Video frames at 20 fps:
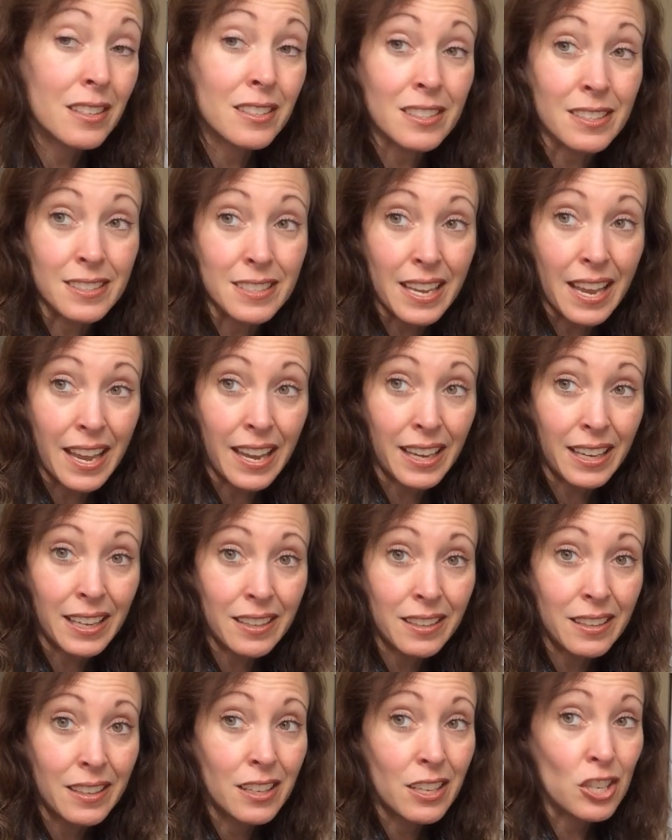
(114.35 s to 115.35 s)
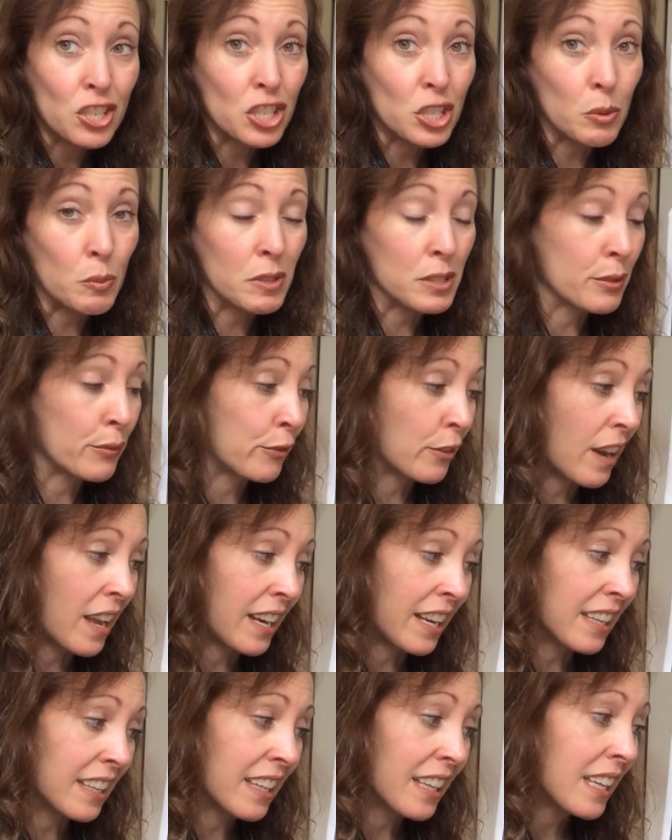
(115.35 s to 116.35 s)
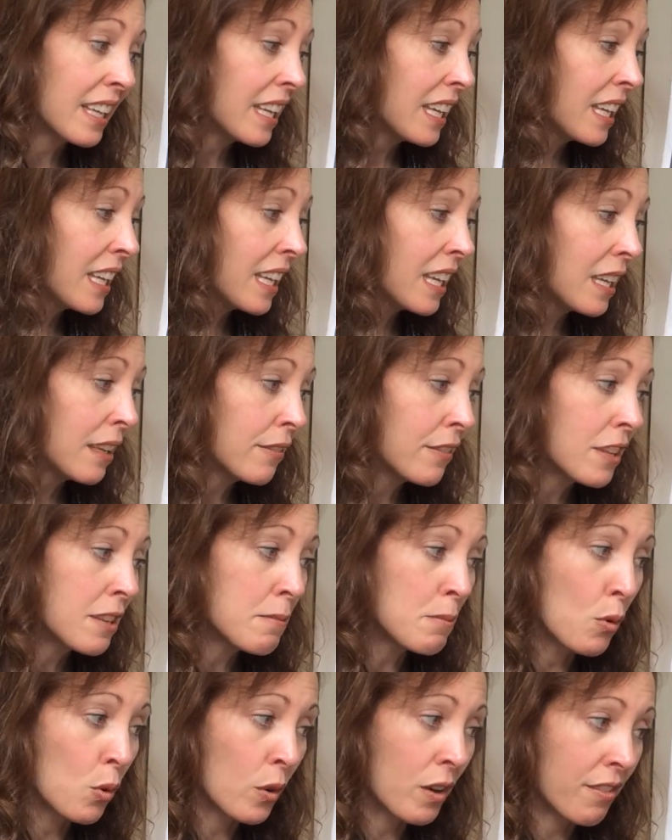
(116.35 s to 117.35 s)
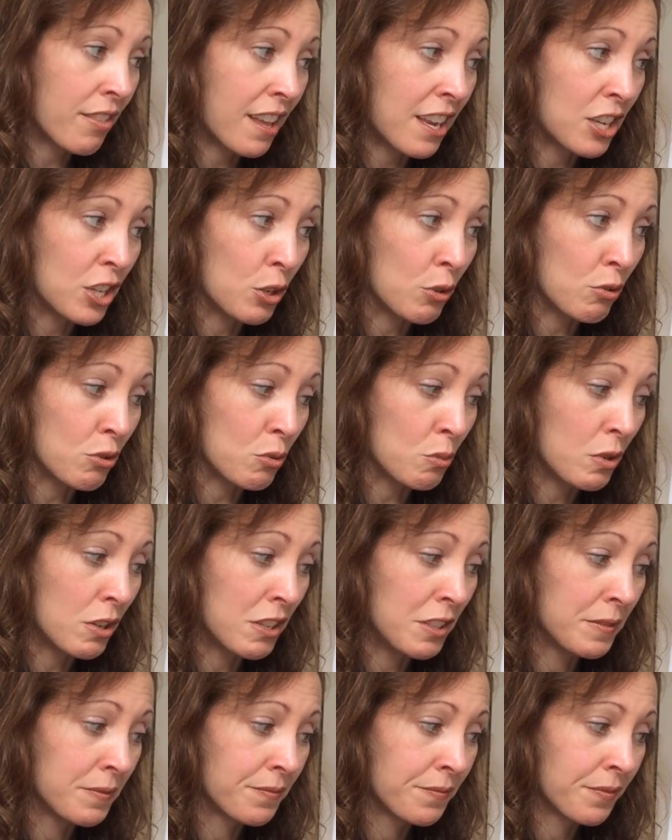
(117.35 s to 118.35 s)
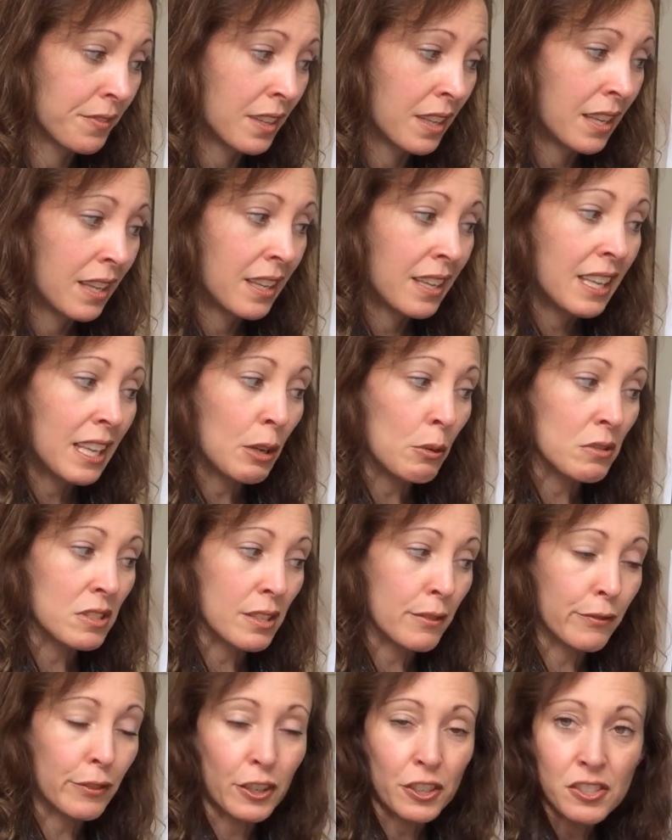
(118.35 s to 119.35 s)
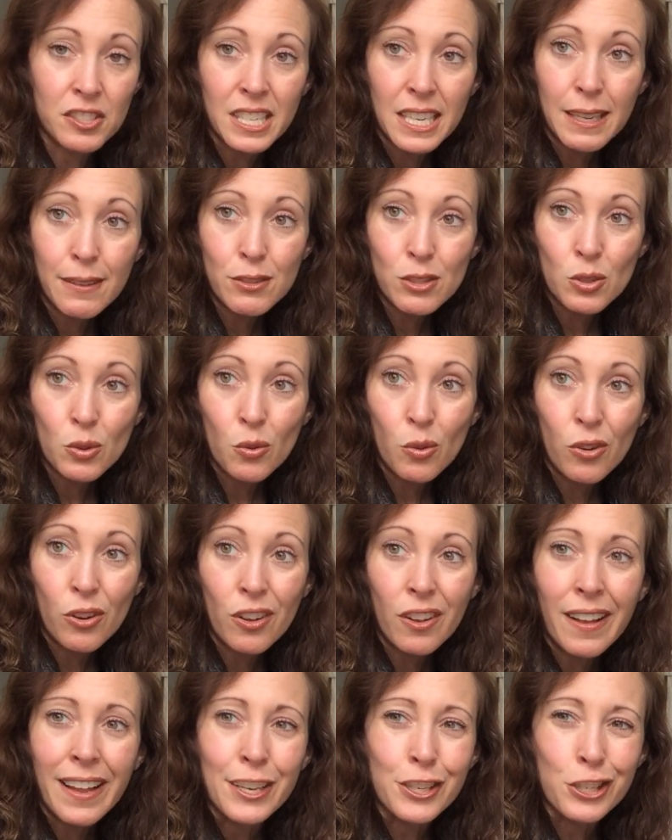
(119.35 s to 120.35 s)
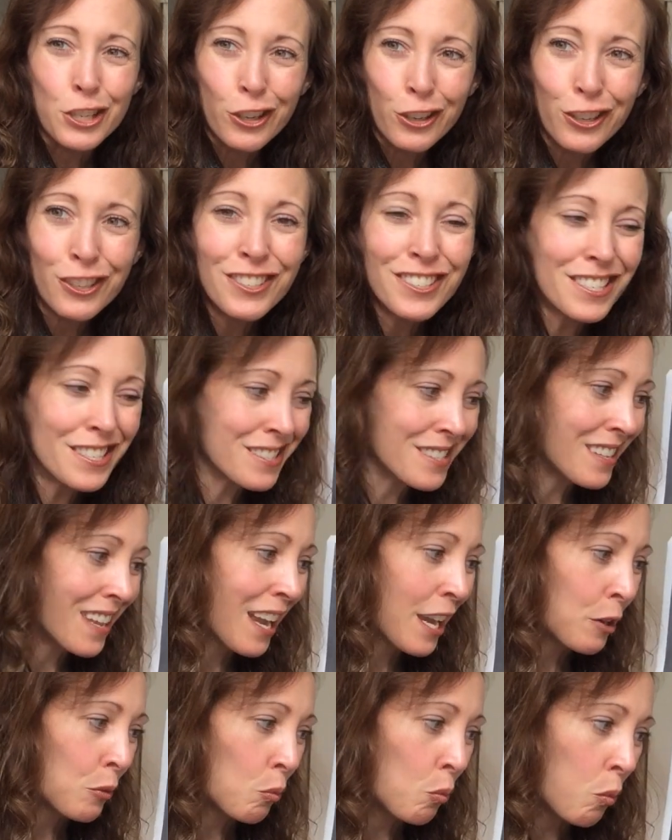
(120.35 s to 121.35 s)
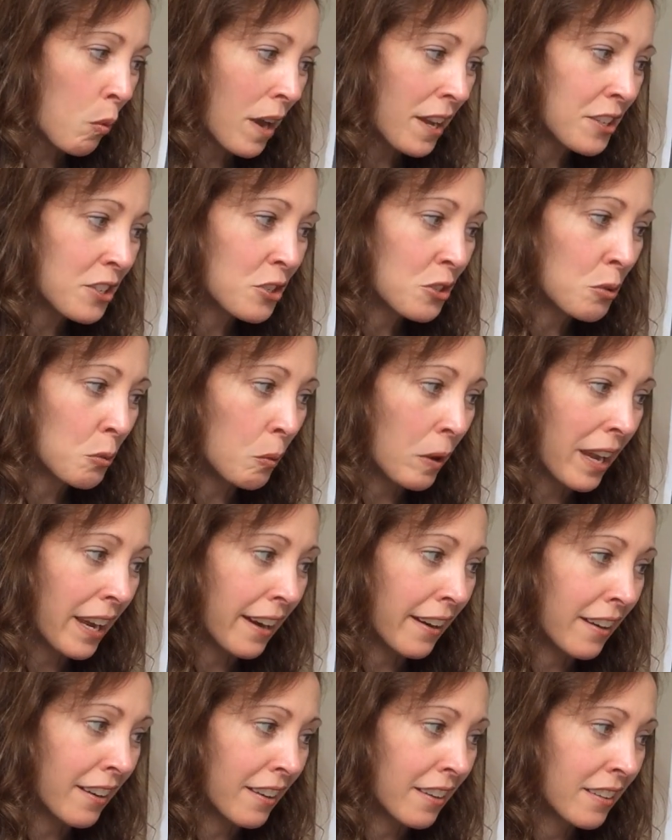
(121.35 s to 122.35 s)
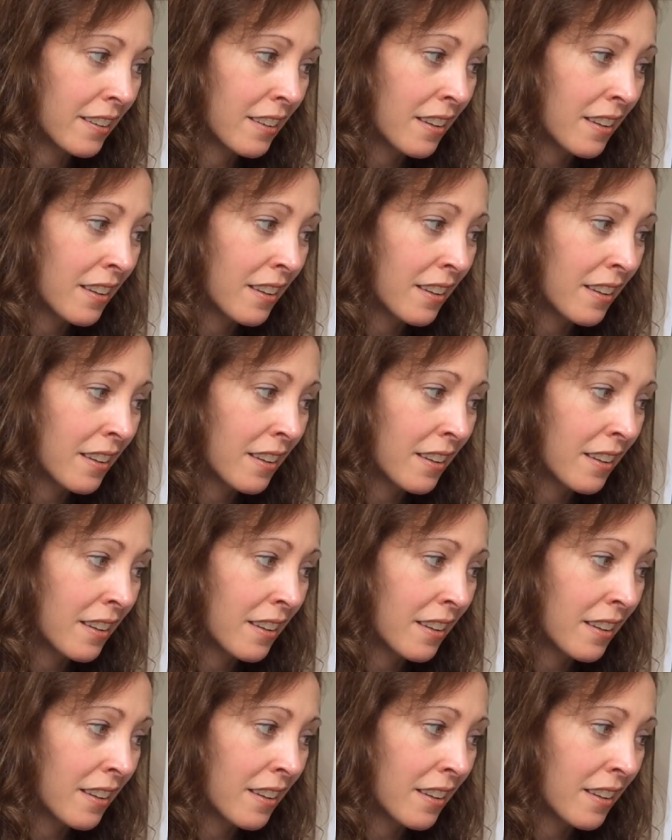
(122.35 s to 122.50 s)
Today, she was fretting even more than usual. It was the first day of school, and she couldn't decide what to wear.